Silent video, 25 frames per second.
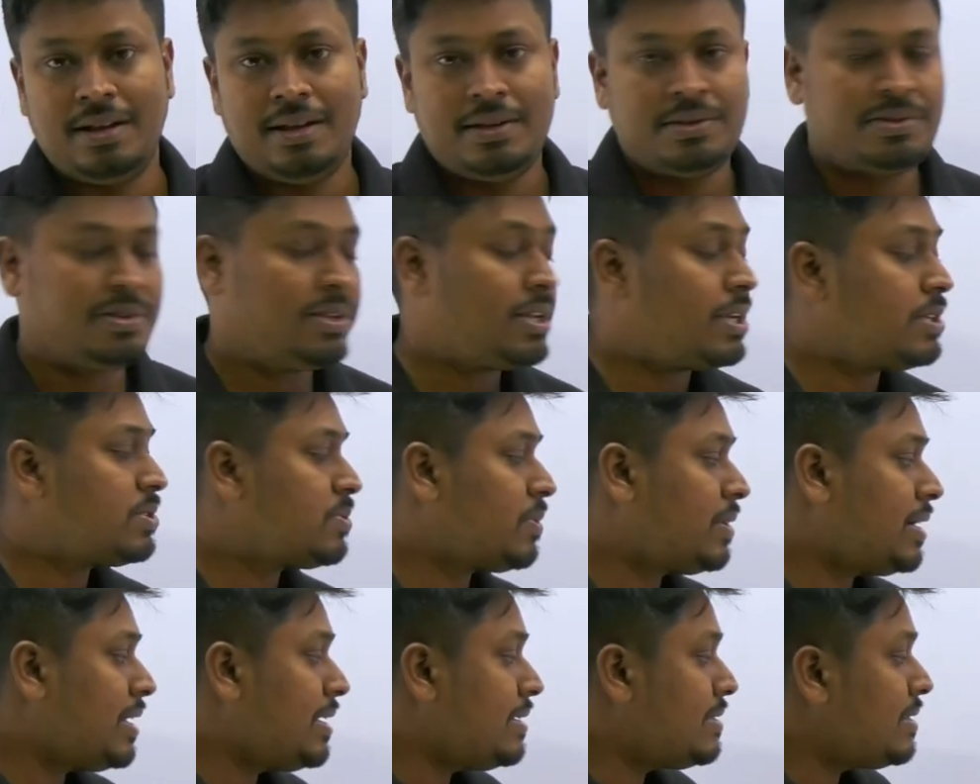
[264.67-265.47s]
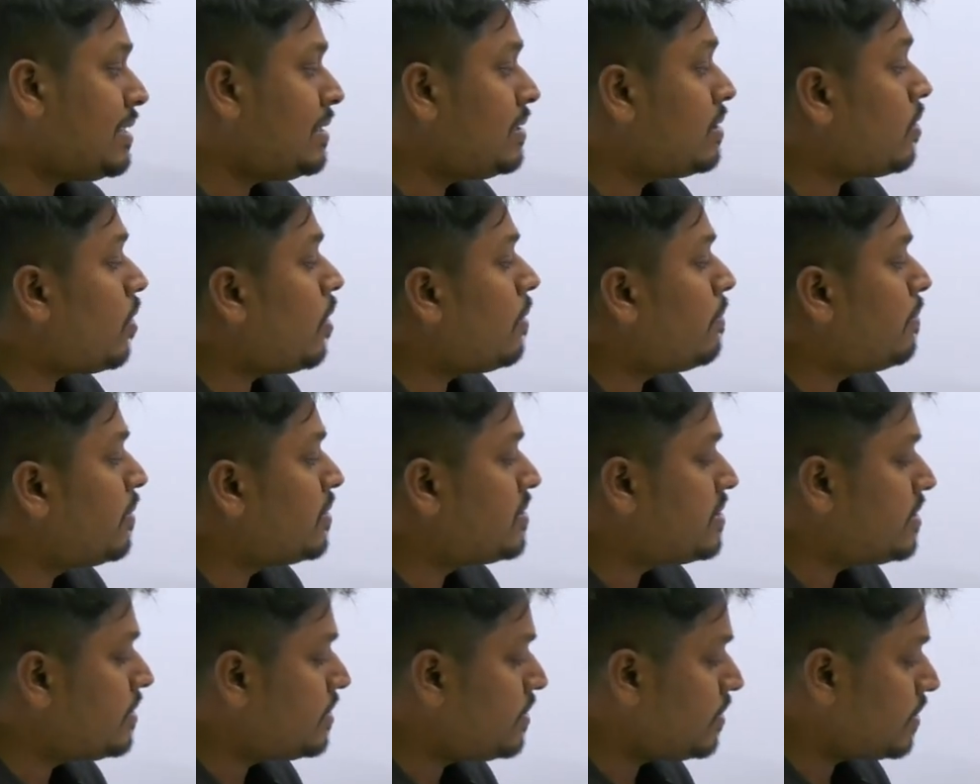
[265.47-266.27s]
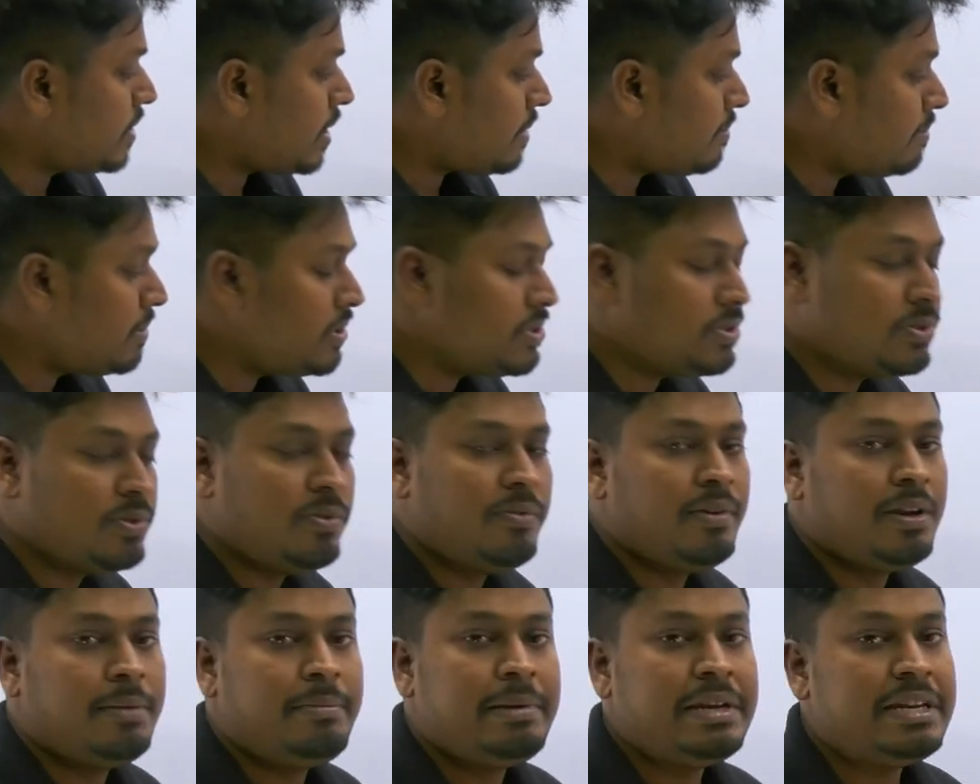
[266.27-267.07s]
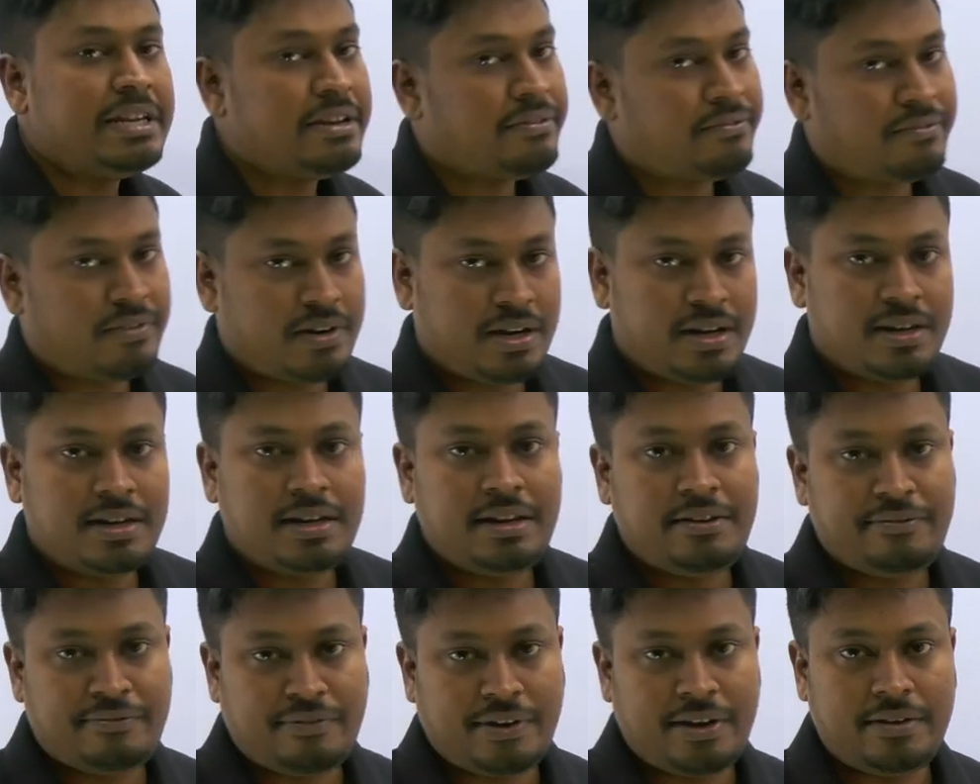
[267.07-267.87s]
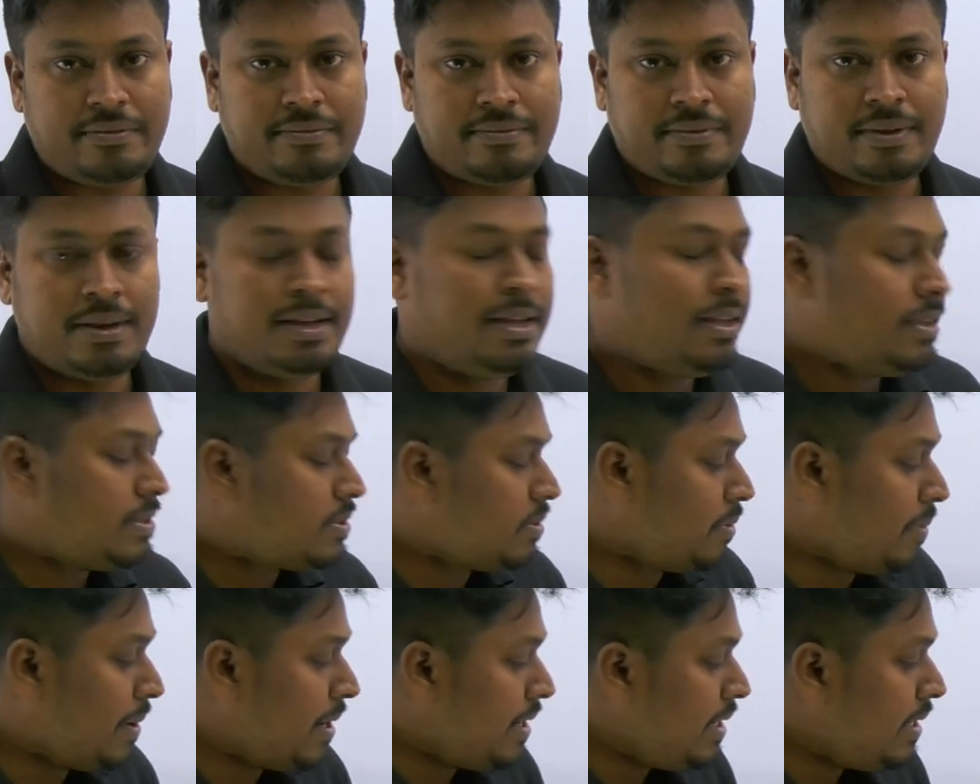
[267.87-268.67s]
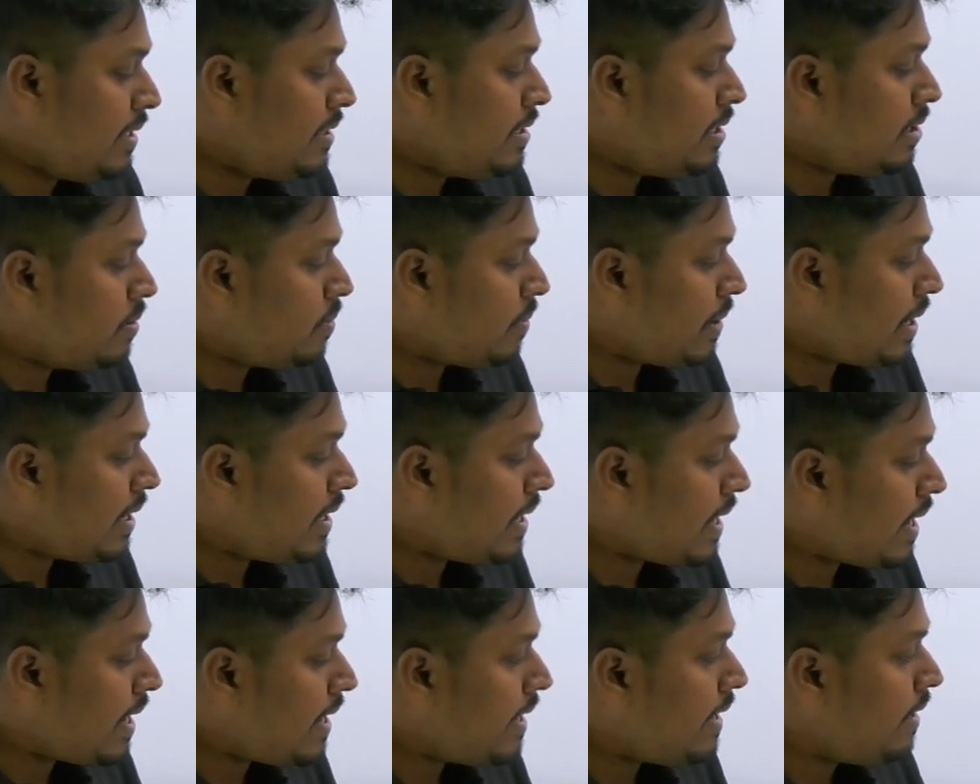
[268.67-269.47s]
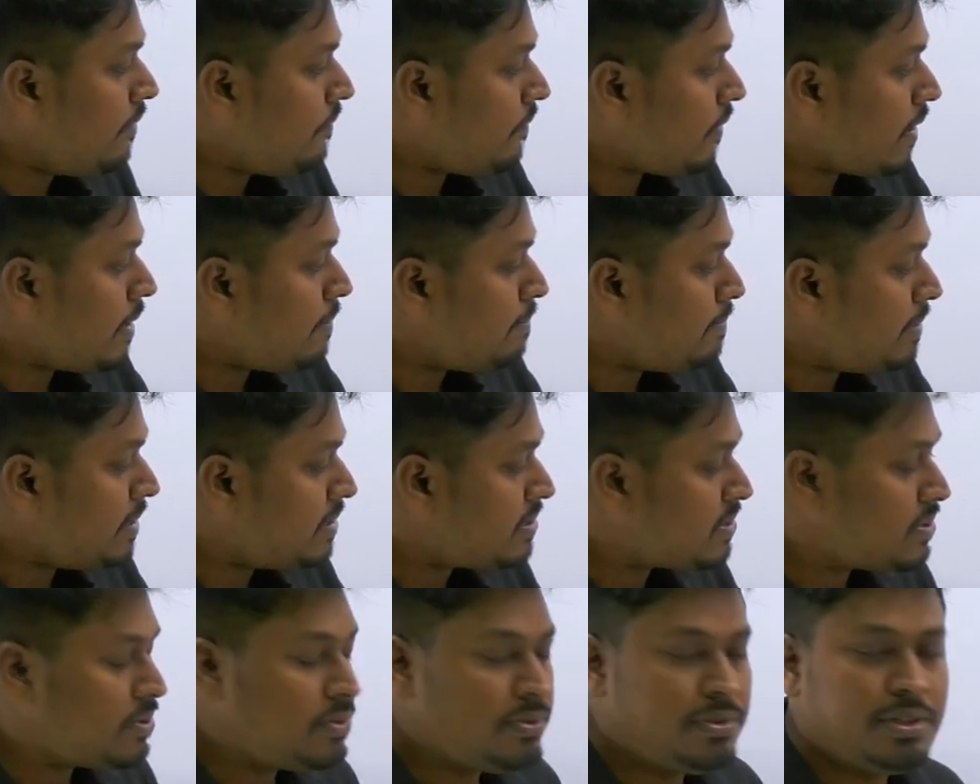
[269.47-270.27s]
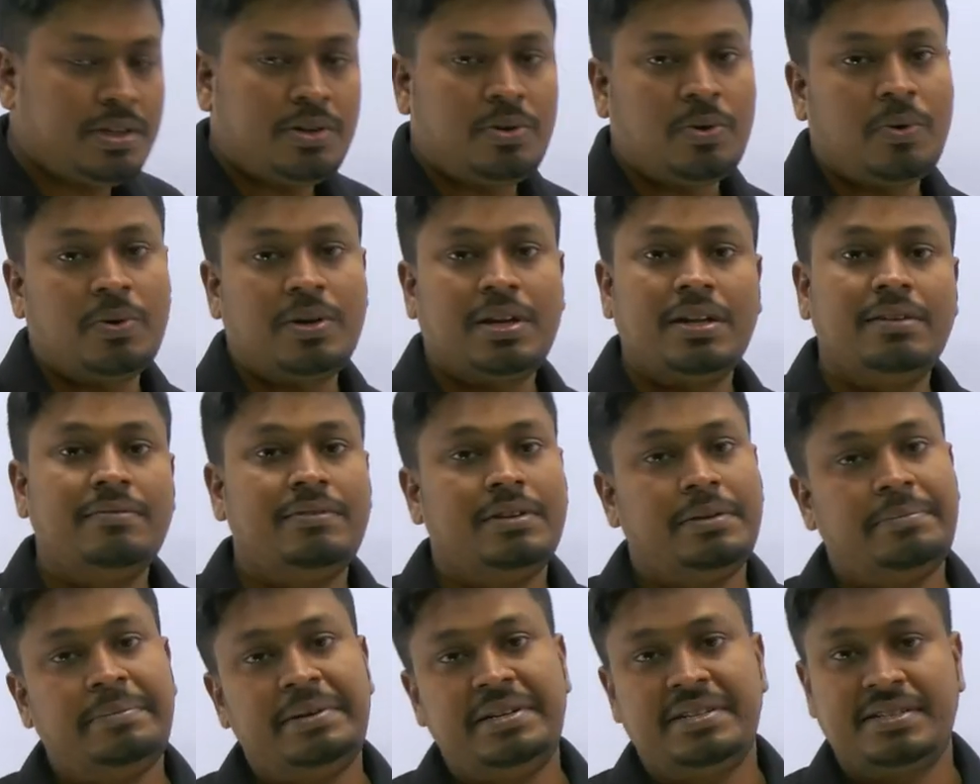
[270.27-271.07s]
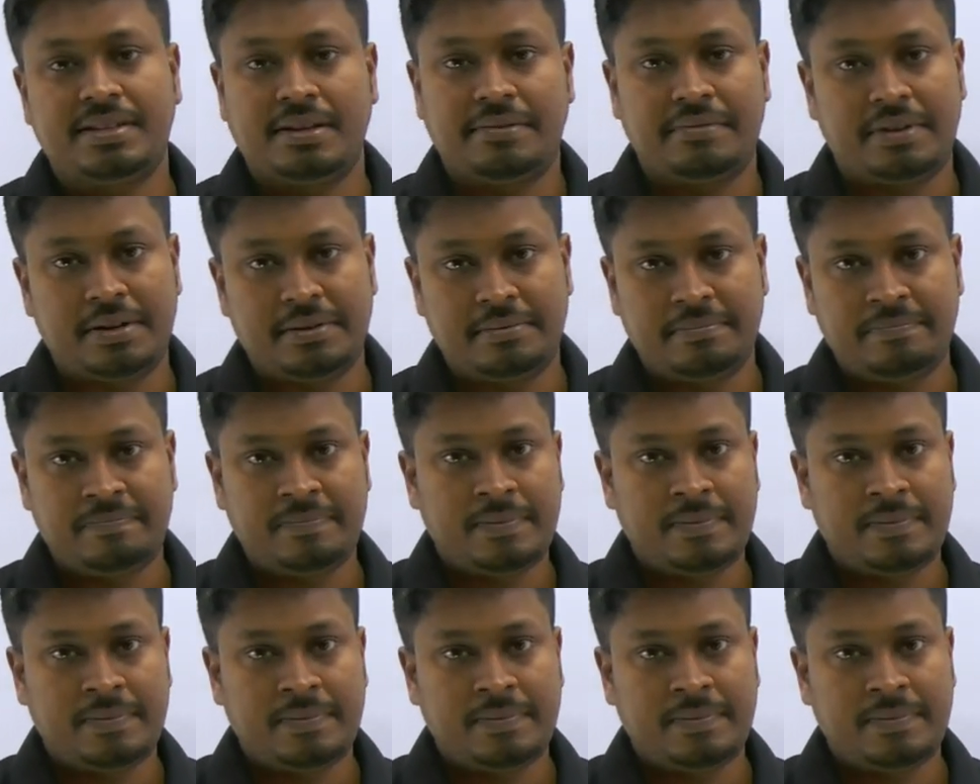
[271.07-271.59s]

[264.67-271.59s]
So that's what I said, the opposite to number 2 will be definitely 5. So only then, while adding 5 plus 2, the total will be 7.